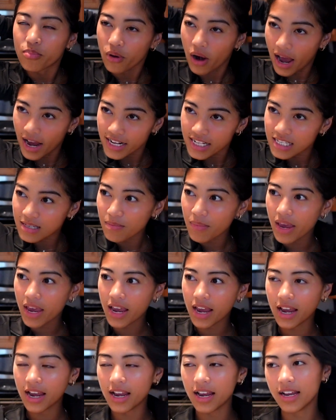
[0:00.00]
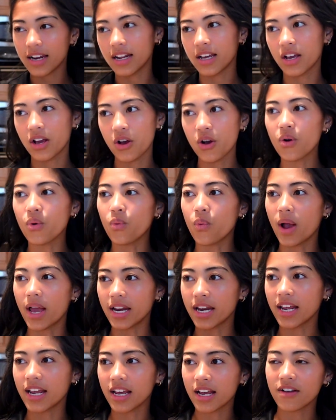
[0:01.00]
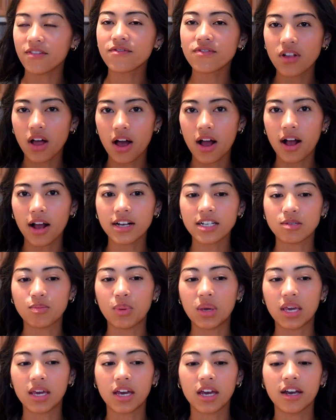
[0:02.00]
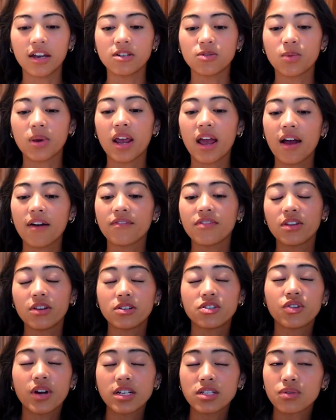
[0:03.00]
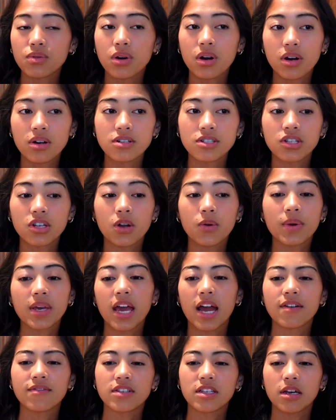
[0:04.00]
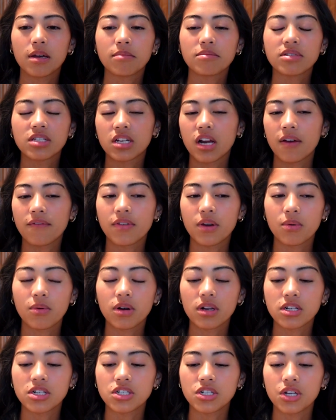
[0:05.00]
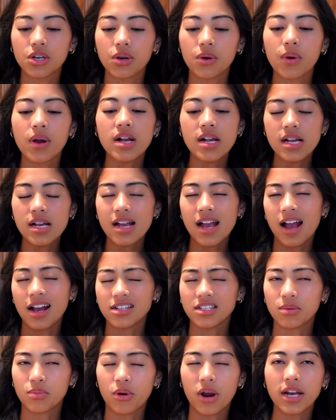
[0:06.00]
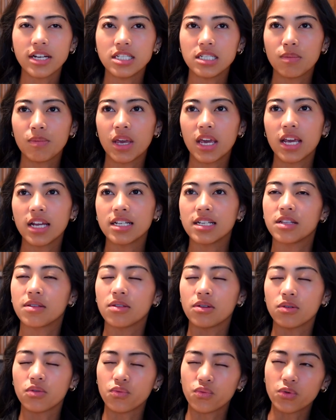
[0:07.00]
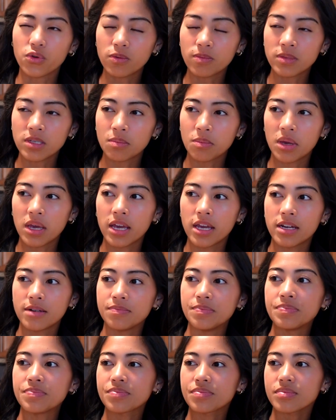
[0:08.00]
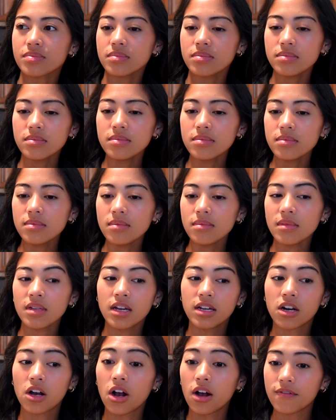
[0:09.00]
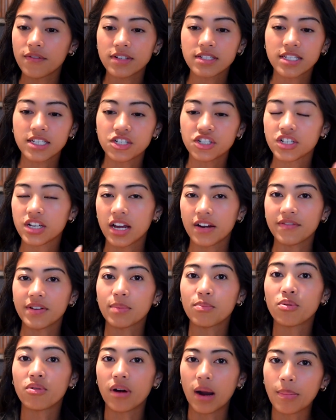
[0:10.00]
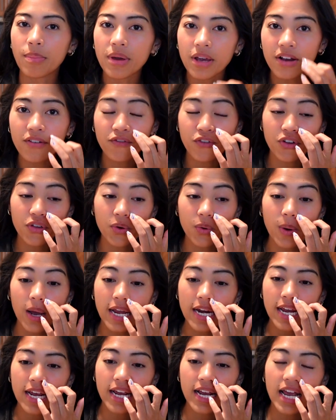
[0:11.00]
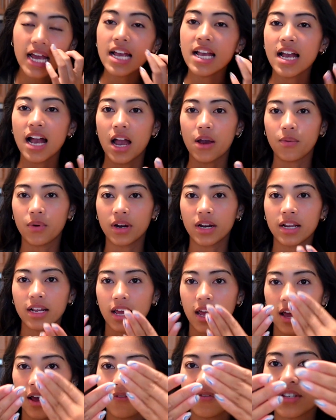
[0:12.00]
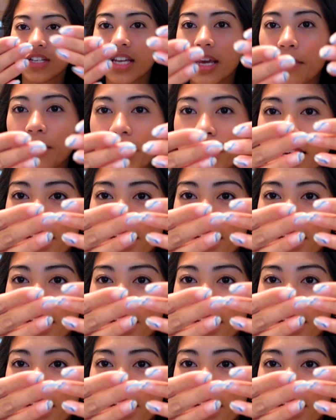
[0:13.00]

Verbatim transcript: bridesmaid wedding vlogs because we have the dress rehearsal, we have some stuff that we're gonna do as the bridesmaid and the groomsmen, and obviously just kind of like prepping for the wedding. I want to have to get my